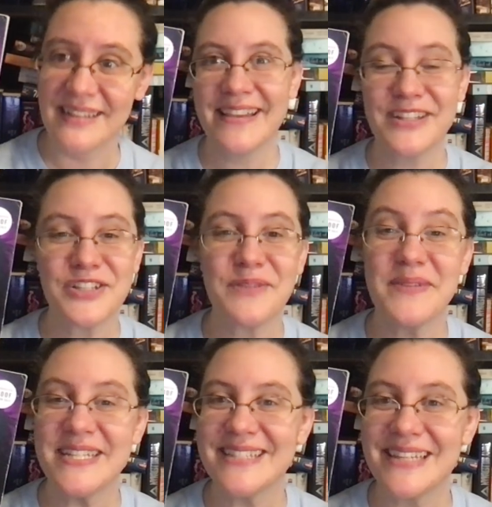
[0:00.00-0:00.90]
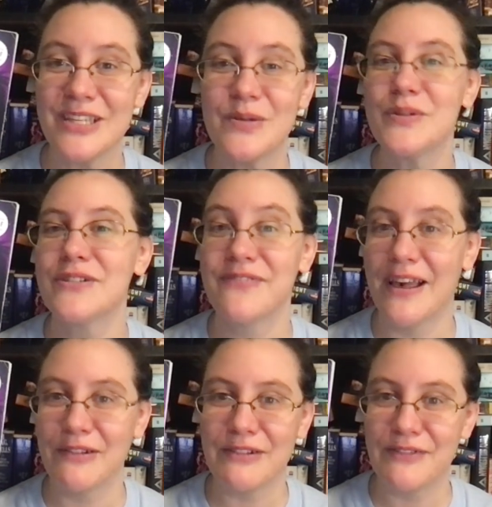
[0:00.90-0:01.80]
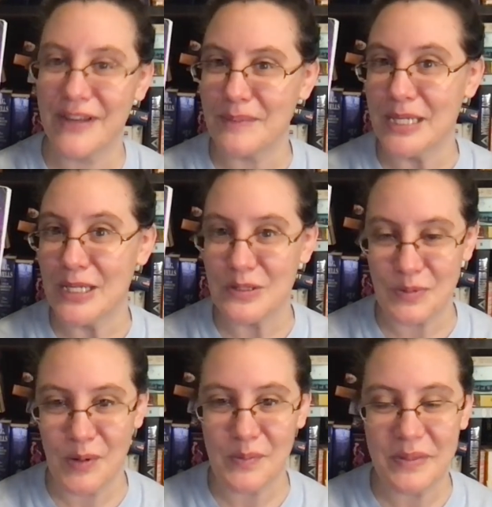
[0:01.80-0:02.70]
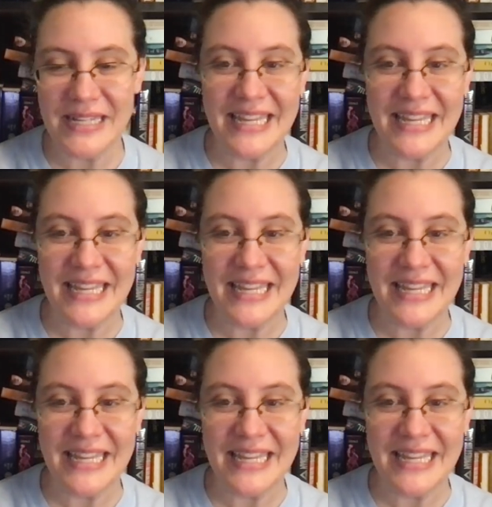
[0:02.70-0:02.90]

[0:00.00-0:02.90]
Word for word: This ship is a huge found family trope.